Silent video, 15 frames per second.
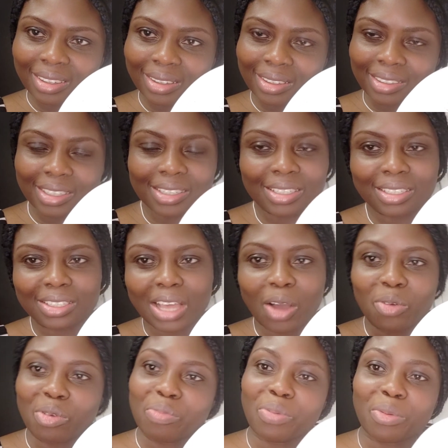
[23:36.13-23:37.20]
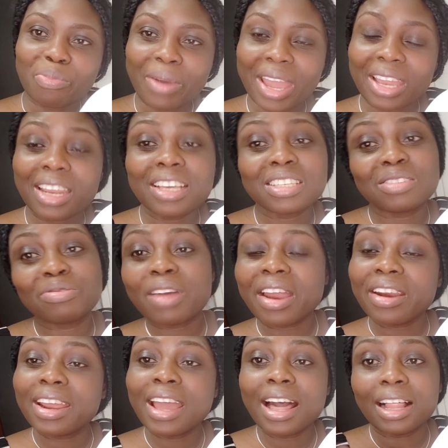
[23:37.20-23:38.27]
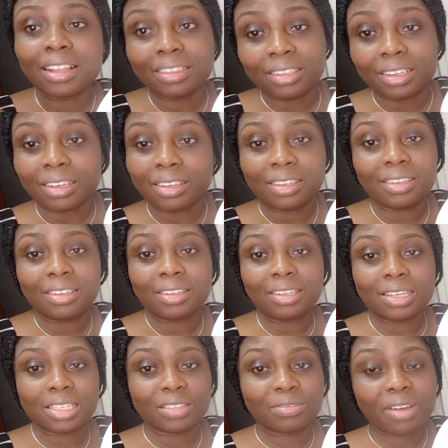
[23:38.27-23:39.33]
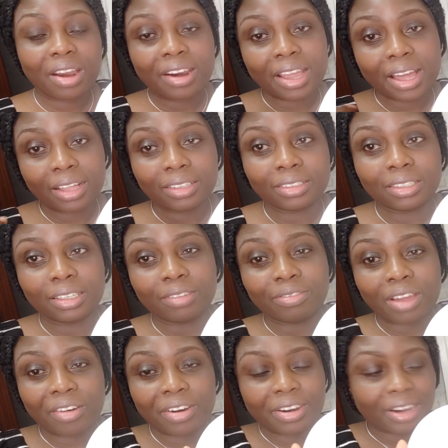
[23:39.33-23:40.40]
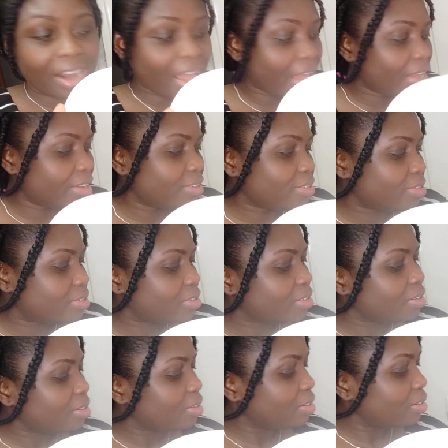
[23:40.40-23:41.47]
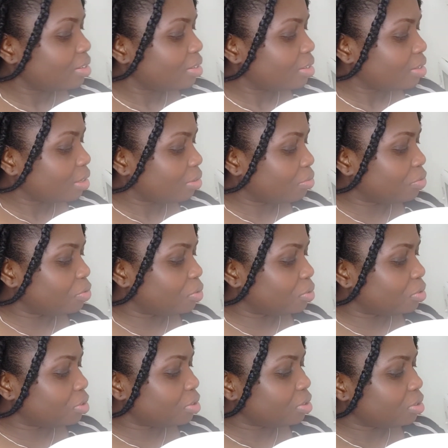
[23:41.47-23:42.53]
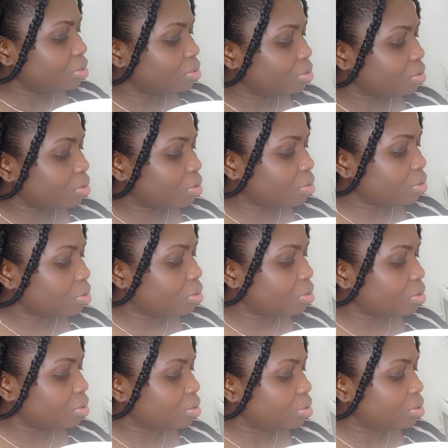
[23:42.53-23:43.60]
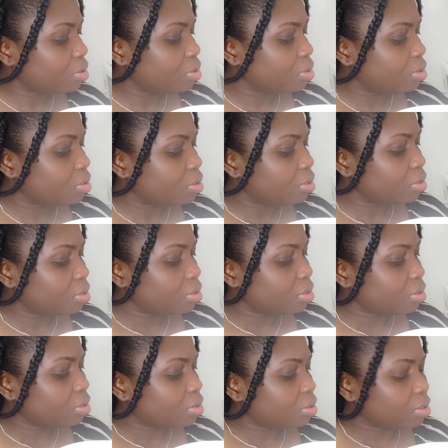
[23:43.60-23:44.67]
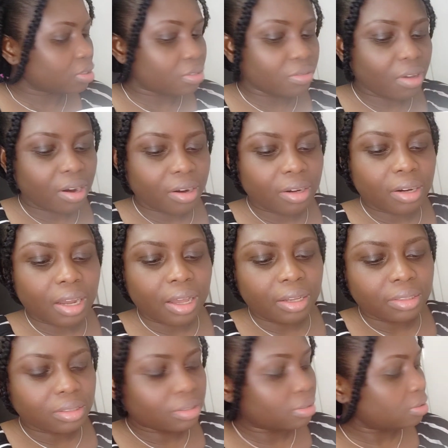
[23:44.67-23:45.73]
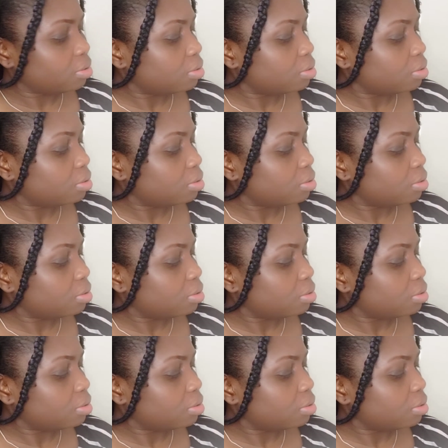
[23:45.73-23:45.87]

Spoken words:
This is how we prepare it. It's very healthy. It's very healthy. Very nice food. So it's very nice.